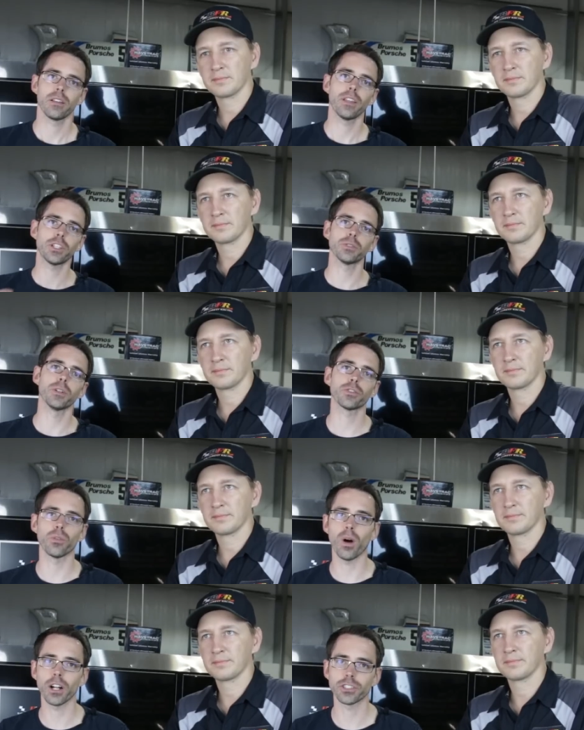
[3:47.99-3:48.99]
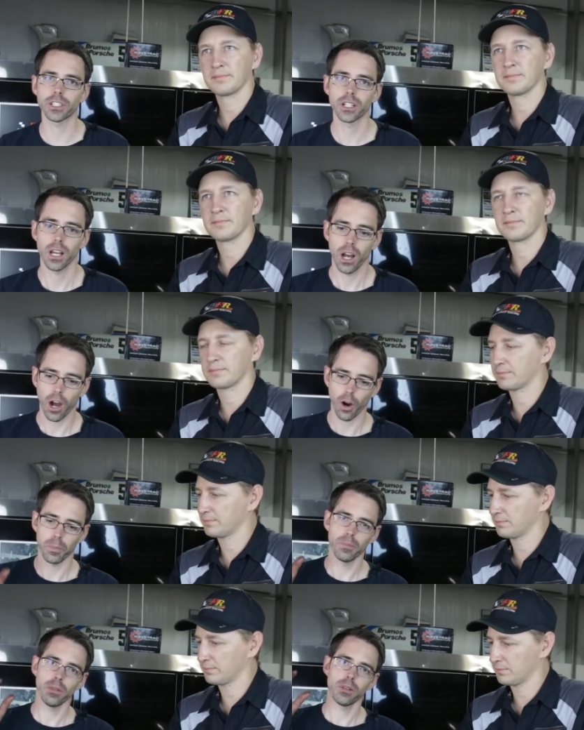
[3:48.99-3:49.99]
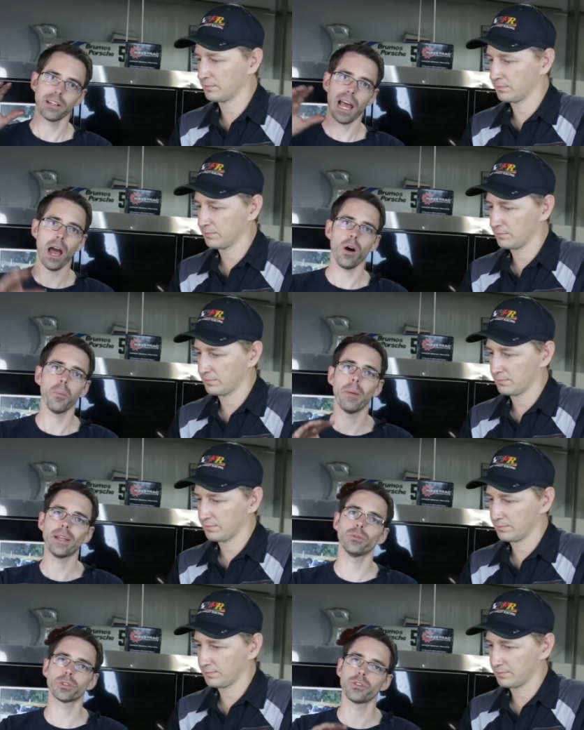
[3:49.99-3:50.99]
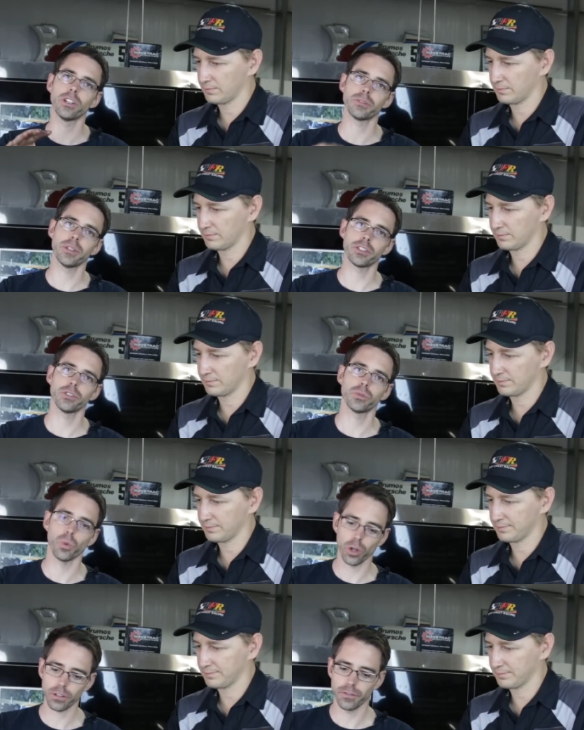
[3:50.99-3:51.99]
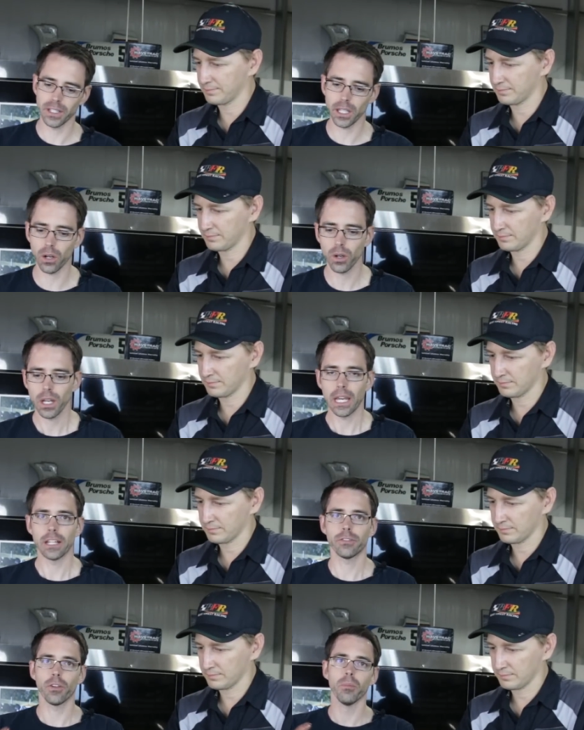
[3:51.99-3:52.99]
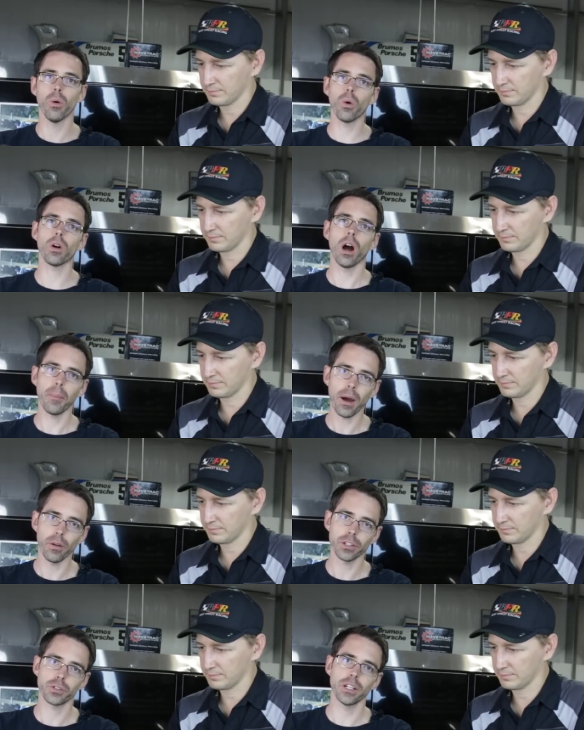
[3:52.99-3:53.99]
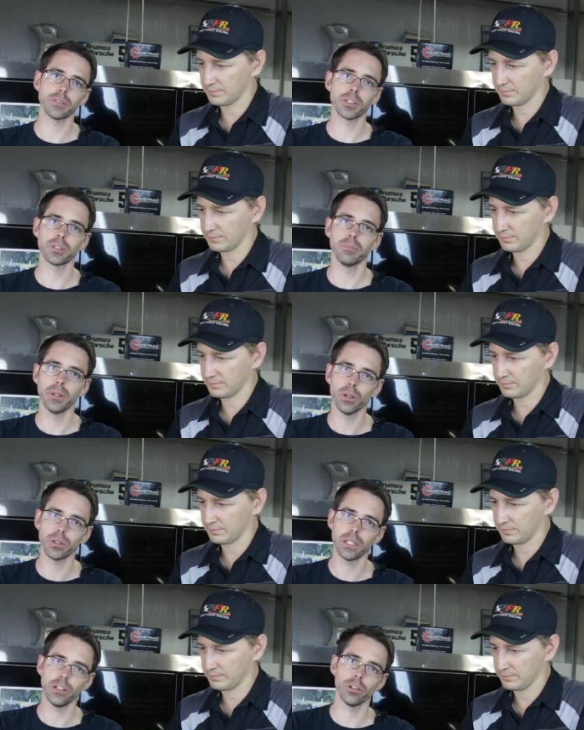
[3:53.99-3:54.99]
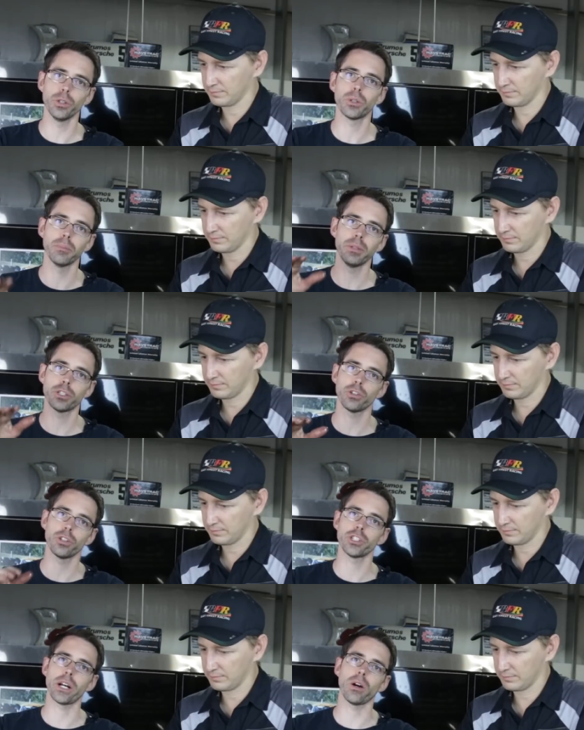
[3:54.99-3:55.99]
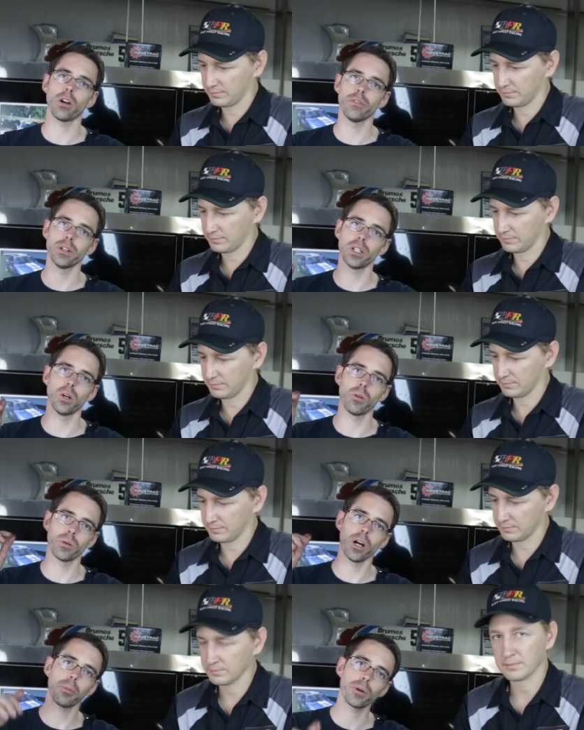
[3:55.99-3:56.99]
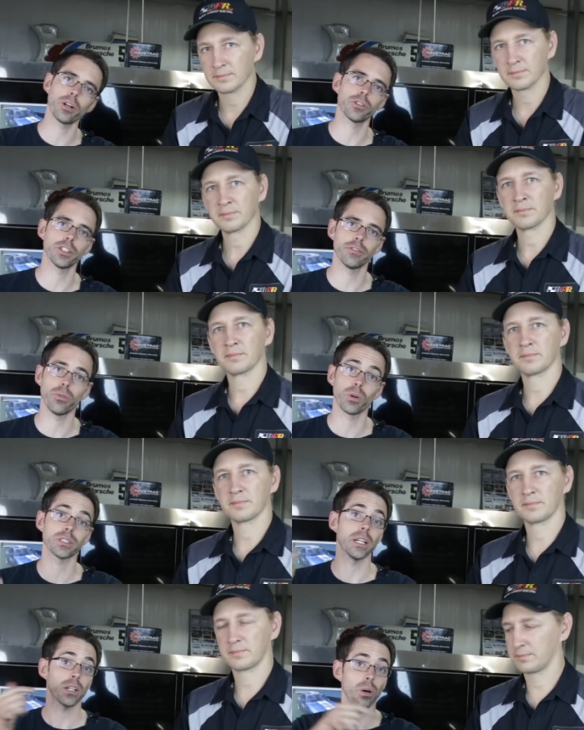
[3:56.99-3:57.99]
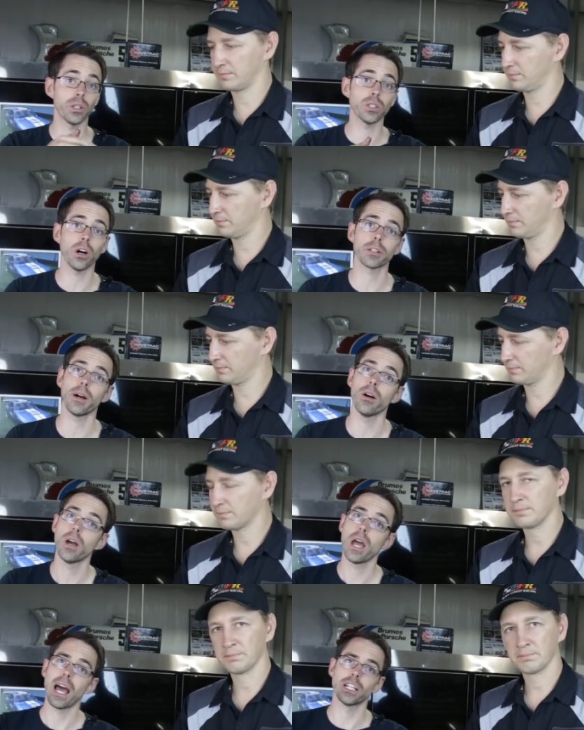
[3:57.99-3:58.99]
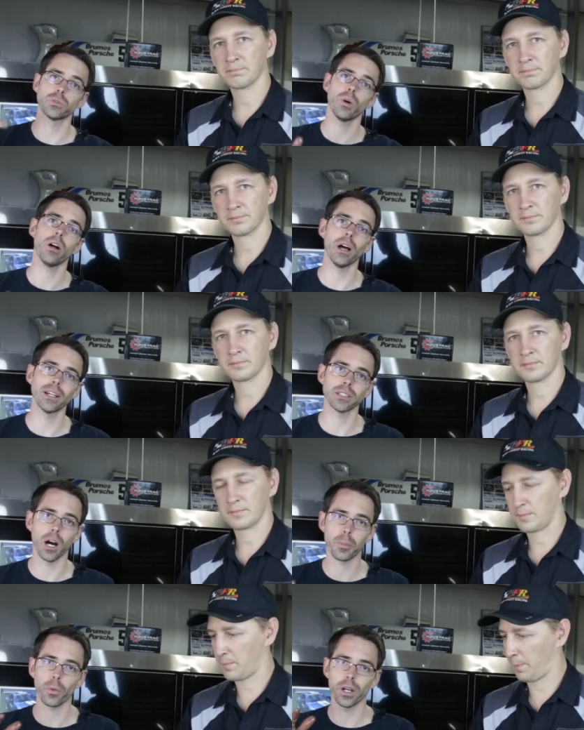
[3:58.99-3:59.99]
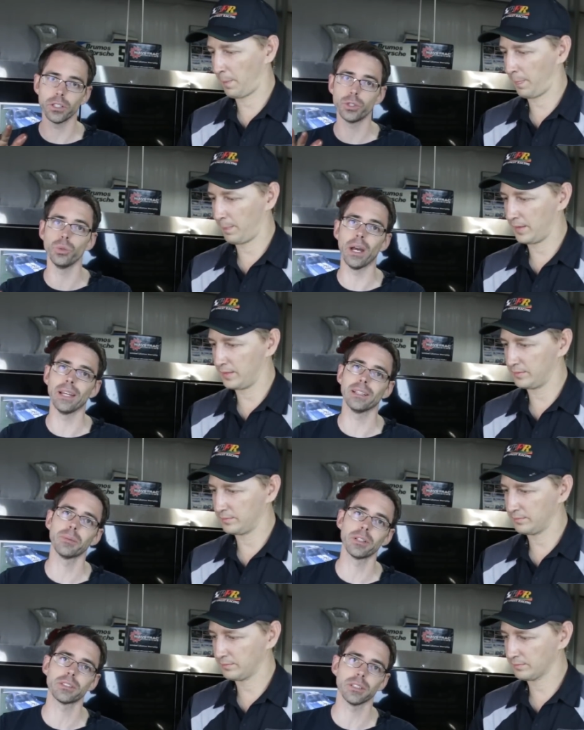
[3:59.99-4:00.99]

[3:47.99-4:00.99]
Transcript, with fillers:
Speaker 1: Thanks so much for watching our How Manual Transmissions Work video. For more about the transmission build here, you can be sure to check out our video where we upgrade our shift forks that Cody talked about, as well as upgrade to a limited